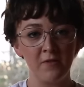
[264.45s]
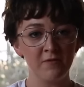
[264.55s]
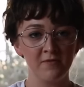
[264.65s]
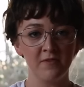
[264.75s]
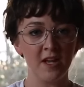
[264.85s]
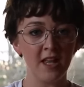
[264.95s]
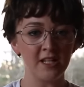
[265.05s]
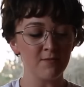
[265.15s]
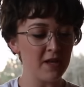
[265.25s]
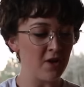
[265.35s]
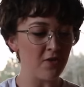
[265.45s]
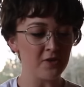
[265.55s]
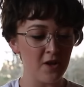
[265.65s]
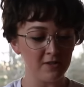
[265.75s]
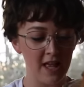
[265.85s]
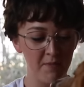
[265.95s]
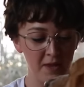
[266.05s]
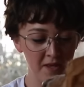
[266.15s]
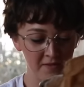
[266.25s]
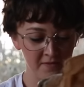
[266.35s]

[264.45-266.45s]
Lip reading: I like to make all the dogs happy.